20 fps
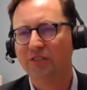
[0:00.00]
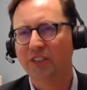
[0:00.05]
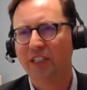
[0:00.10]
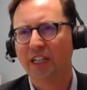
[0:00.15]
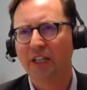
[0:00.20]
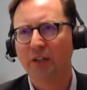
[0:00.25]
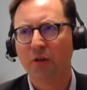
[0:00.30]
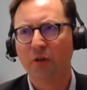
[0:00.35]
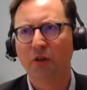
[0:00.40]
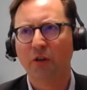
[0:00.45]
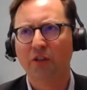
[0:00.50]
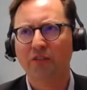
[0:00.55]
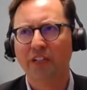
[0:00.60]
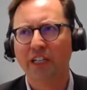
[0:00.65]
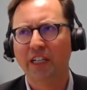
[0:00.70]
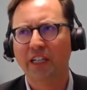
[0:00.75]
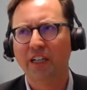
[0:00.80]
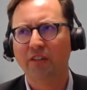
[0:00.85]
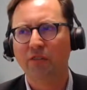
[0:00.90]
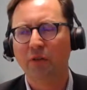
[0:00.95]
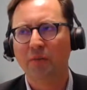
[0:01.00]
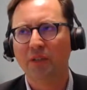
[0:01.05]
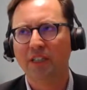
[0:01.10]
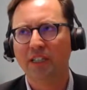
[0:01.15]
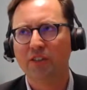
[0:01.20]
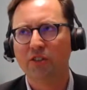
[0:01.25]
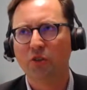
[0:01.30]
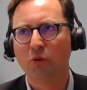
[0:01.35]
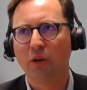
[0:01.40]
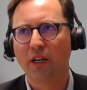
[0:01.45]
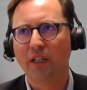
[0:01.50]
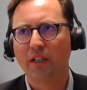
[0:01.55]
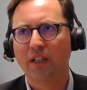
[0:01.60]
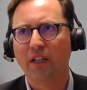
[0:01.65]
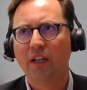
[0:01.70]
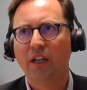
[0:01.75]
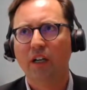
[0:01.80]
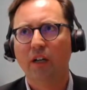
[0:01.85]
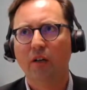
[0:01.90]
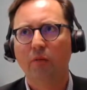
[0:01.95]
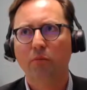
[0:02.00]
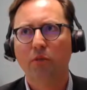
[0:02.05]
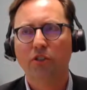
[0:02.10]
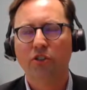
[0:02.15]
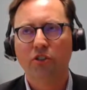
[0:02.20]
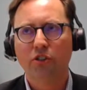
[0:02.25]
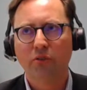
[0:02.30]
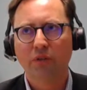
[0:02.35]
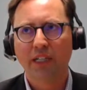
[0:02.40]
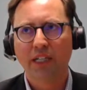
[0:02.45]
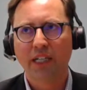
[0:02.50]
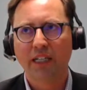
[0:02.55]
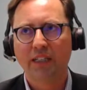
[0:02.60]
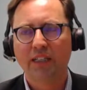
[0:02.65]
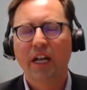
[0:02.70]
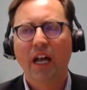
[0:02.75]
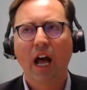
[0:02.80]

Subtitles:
and I don't know of any government that's quite pursuing it.